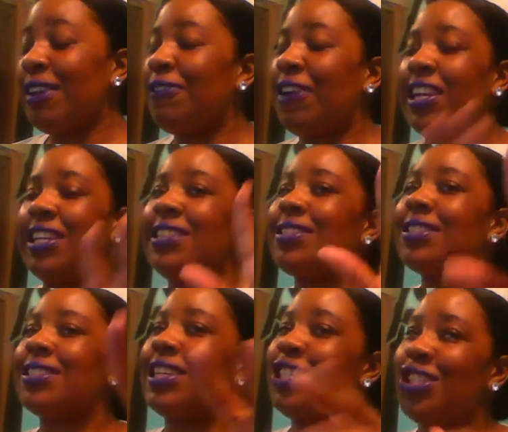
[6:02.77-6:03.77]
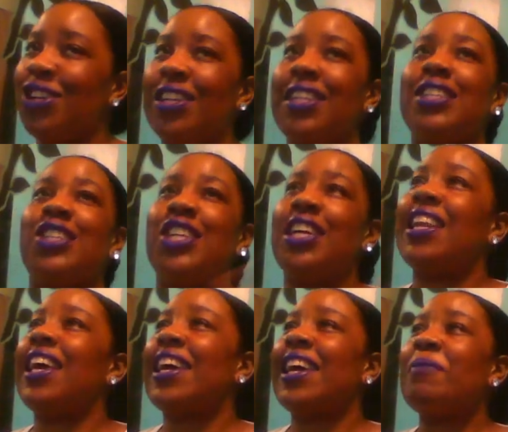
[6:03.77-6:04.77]
funny. This is such your energy.
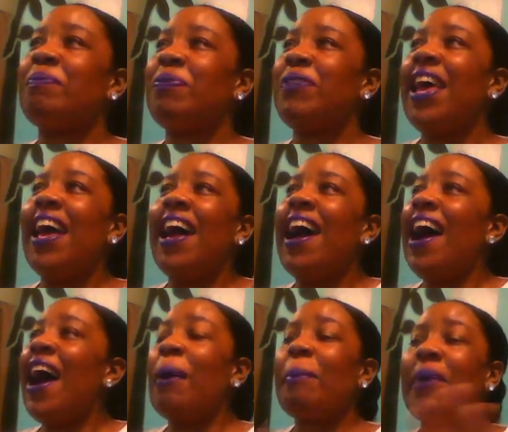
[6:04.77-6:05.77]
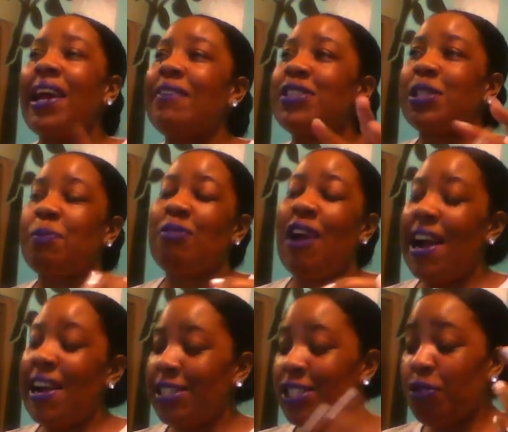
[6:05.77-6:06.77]
Like I'm um, I'm not even
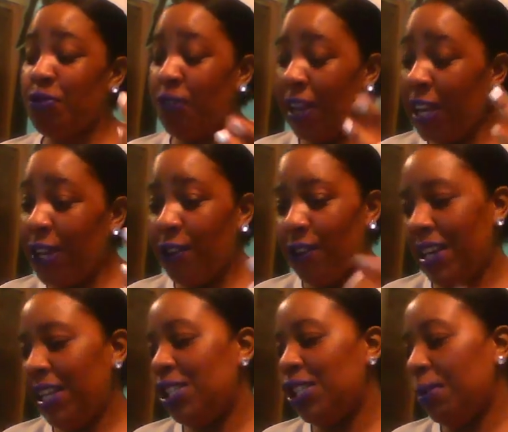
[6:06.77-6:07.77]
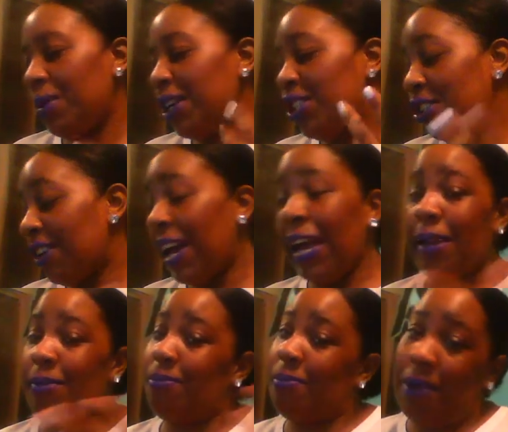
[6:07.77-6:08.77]
surprised. It's really your energy because you're
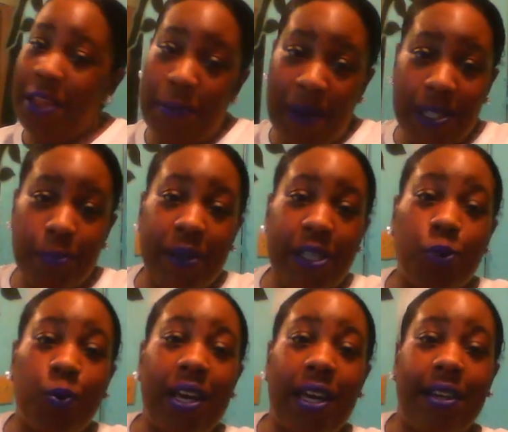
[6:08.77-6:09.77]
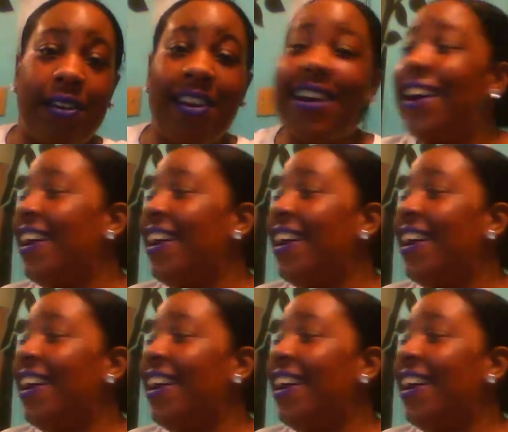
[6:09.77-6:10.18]
like, may the best bitch win.